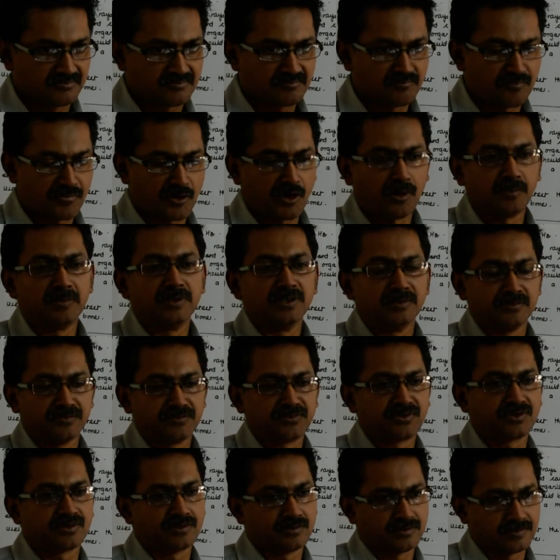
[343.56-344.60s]

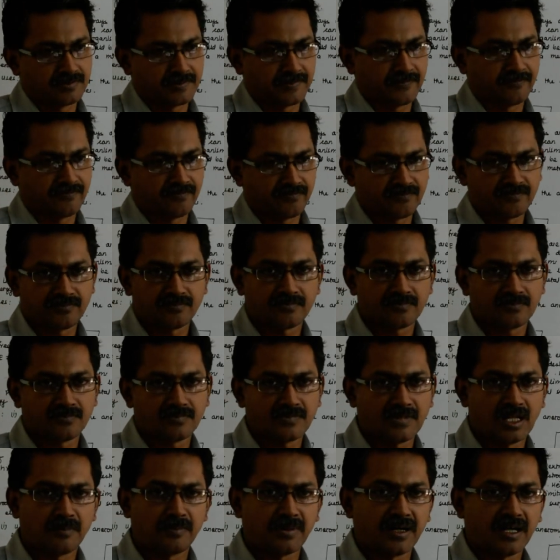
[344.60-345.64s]
problems
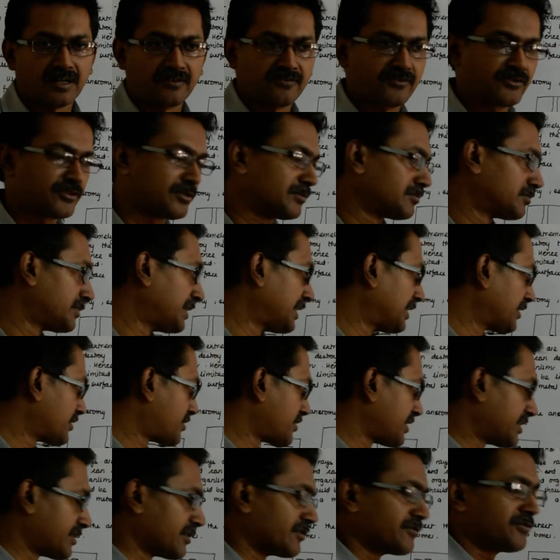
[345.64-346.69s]
apart from being
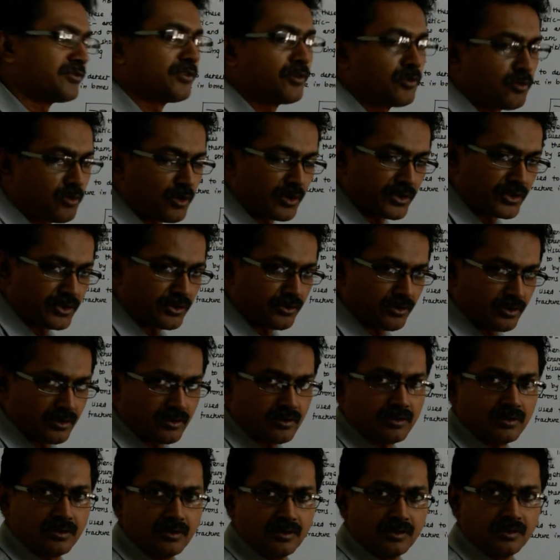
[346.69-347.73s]
treated for what you are
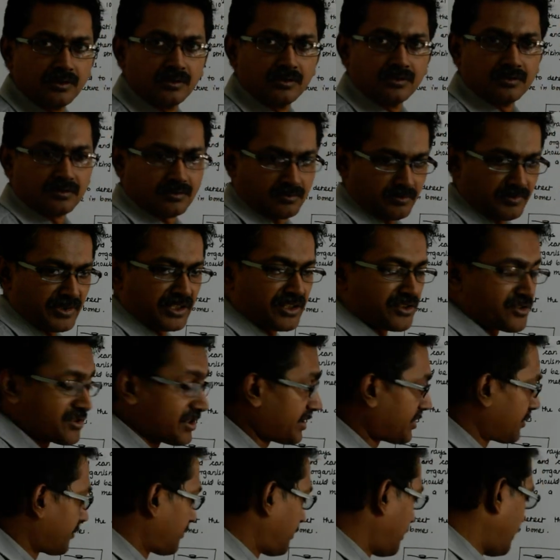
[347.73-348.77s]
being
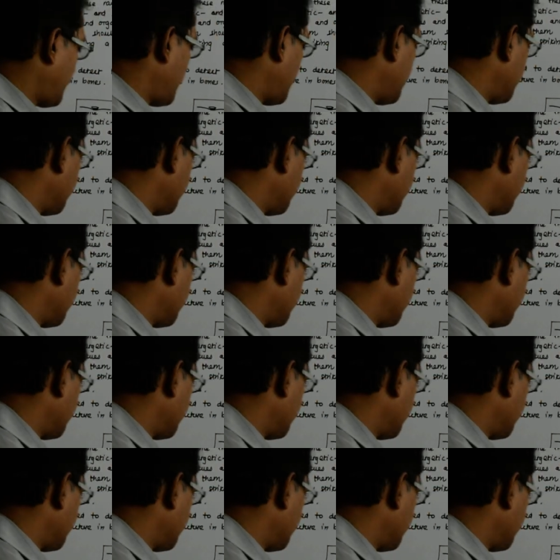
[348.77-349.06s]
treated for.